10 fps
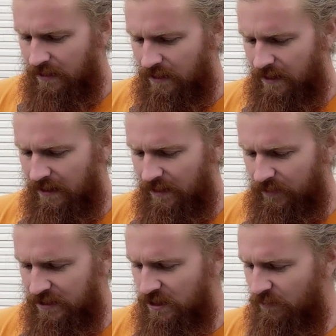all right, now I'm
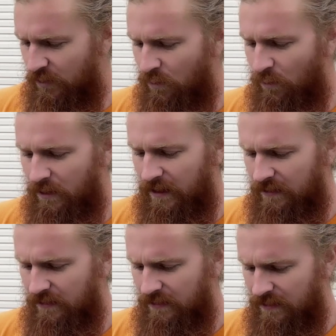going to start
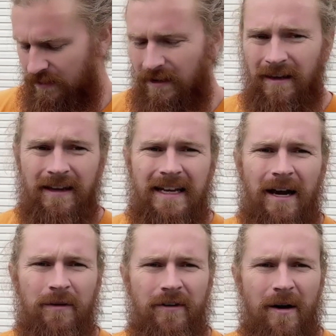recording.
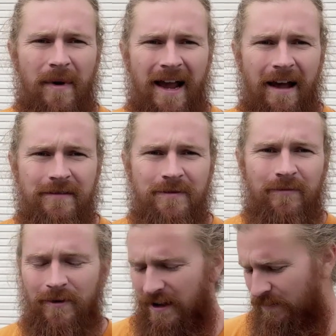Now we've got my house in
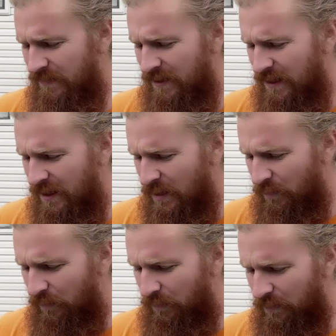frame.
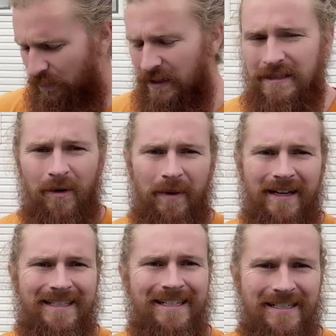Please don't pay
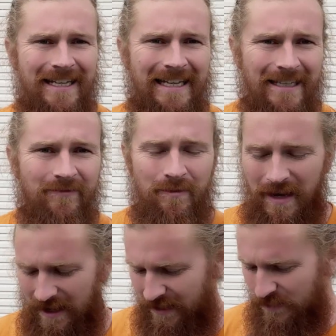attention to any of the
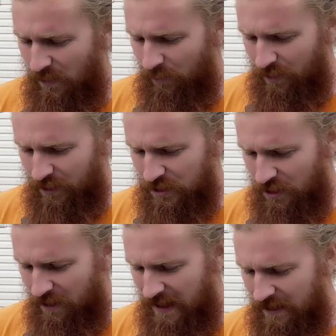mess, but we're going to
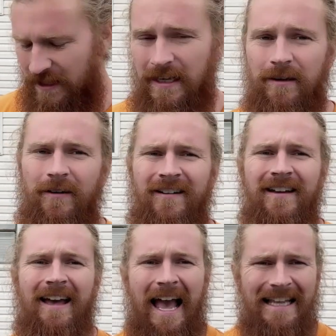start out here
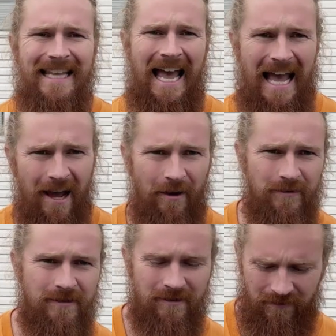at the
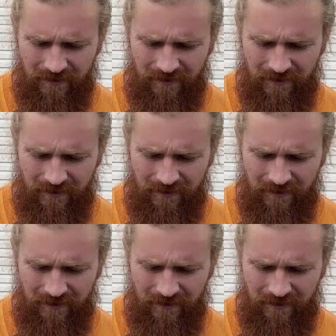house